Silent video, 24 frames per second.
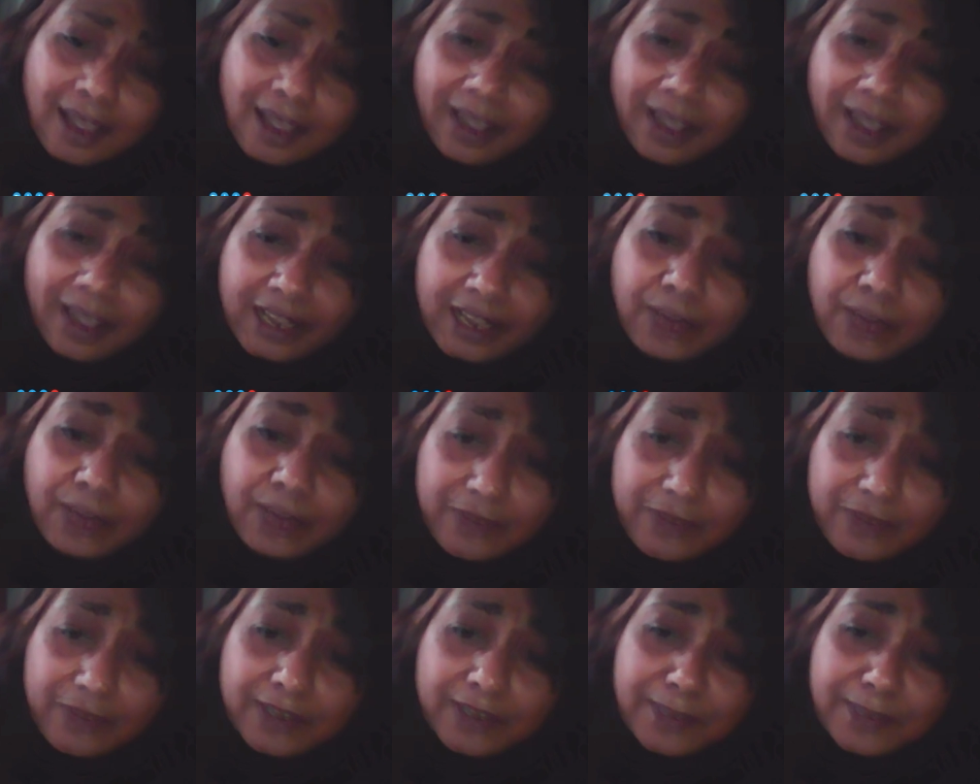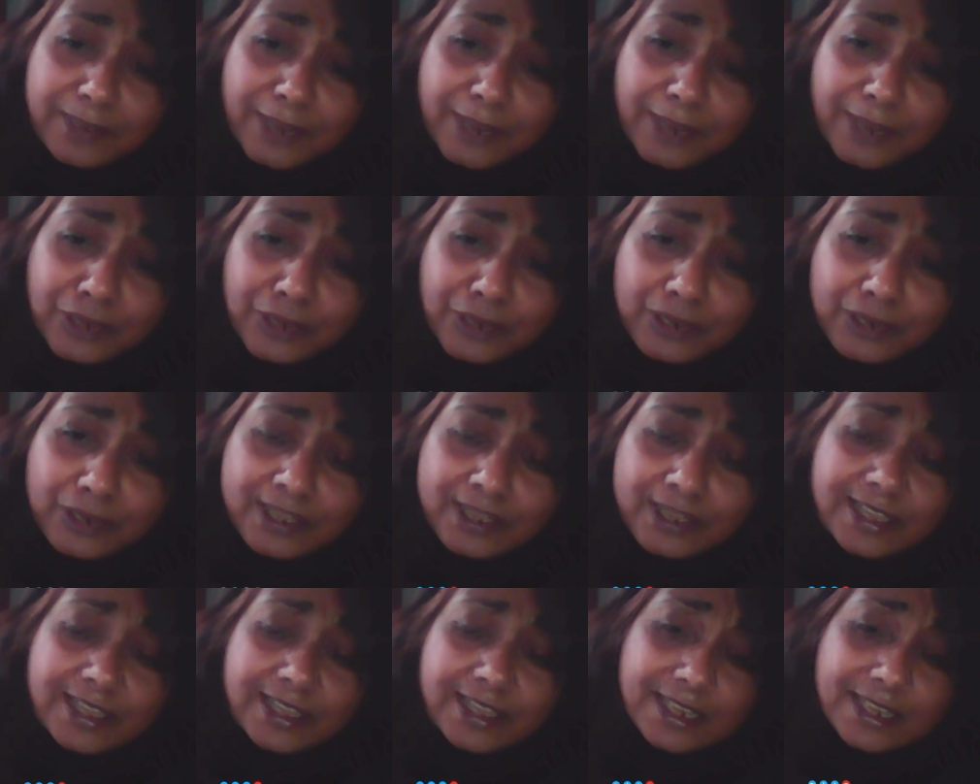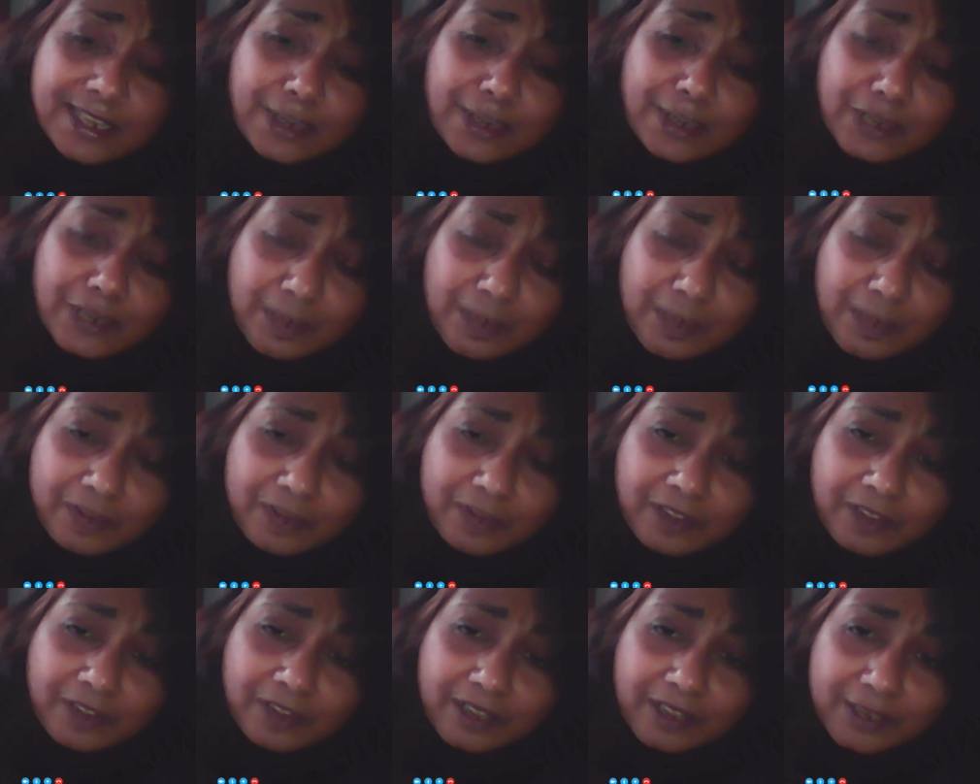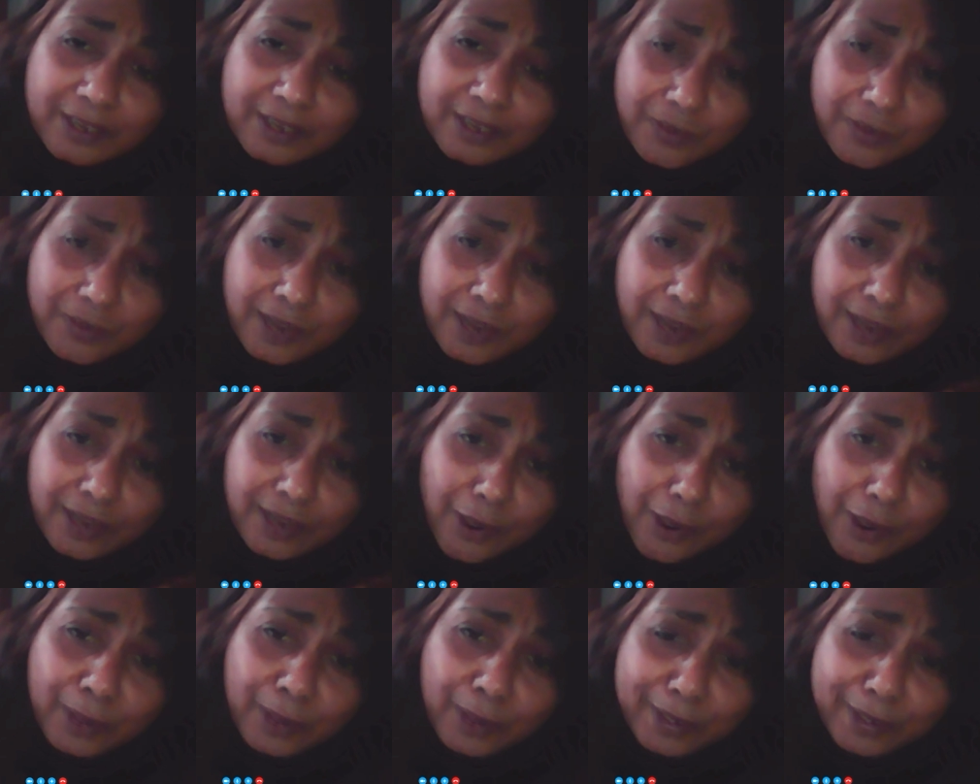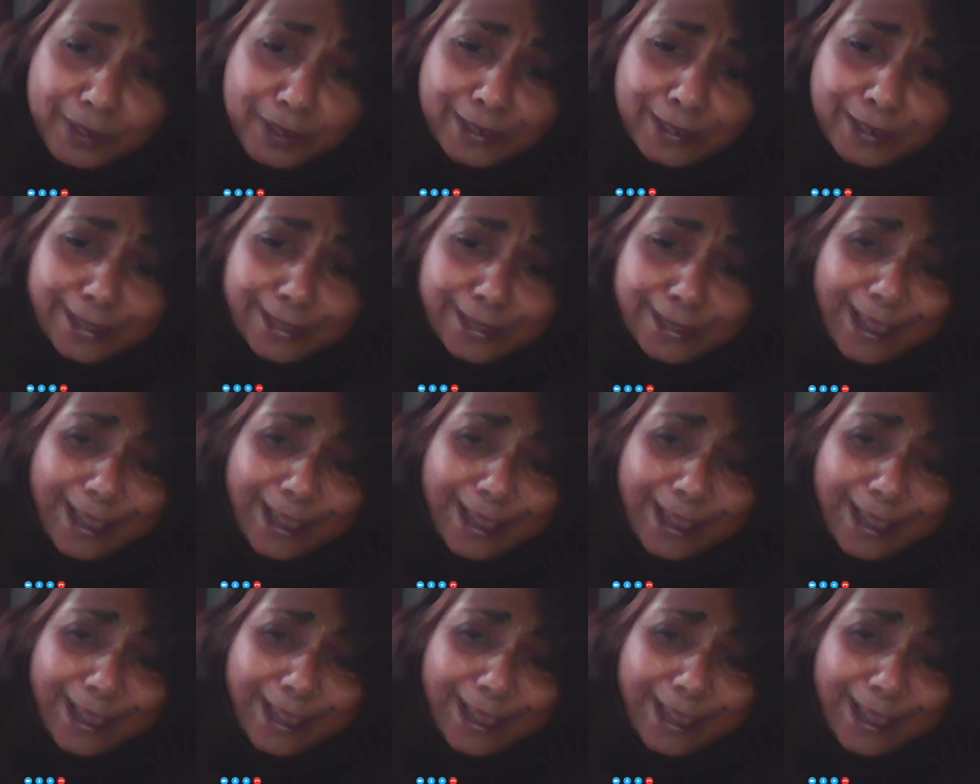an equivalent mansion sitting on top of the hill directly opposite the